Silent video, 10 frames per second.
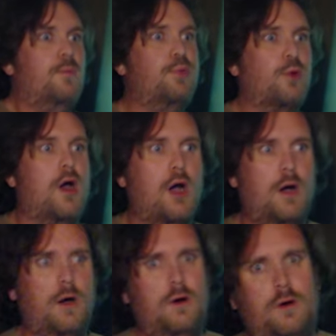
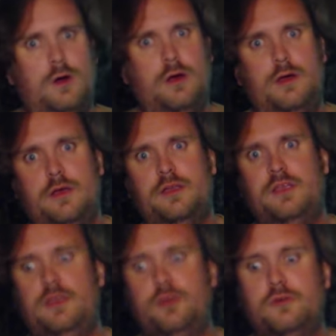Bro,
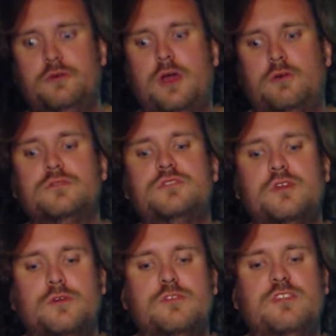you don't
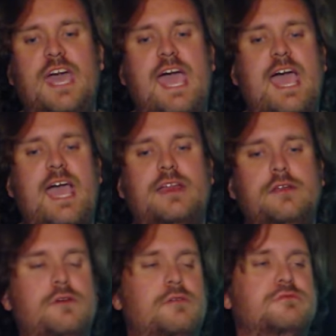do that.
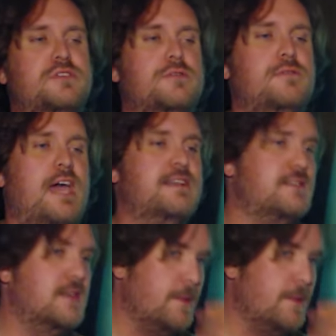You don't do that to